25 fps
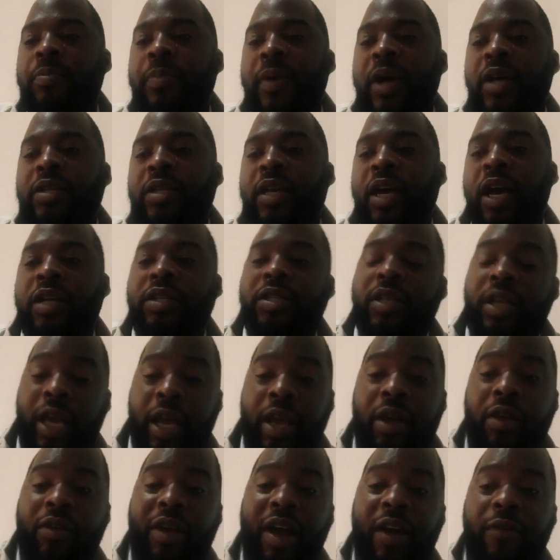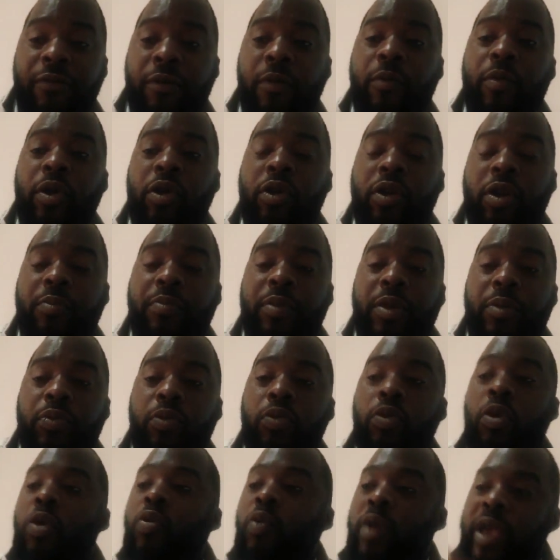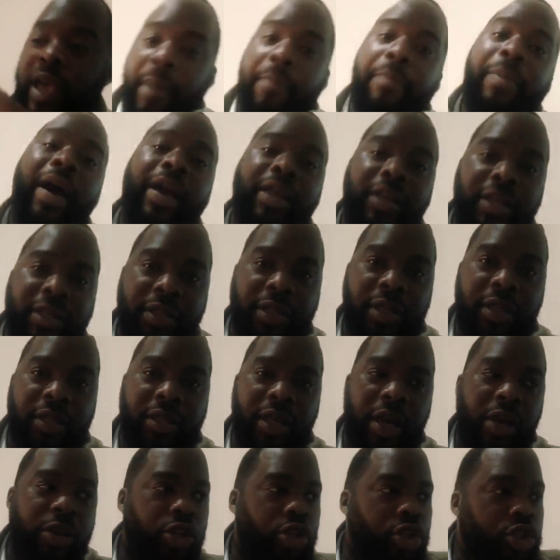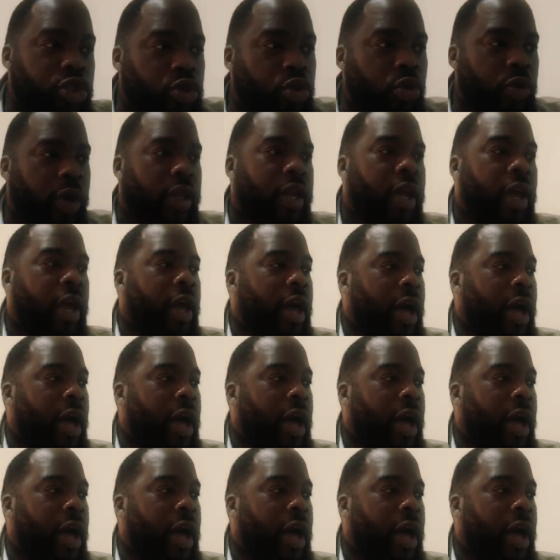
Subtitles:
pounds cash and I can crowdfund with other people, we buy these things. And you just do it.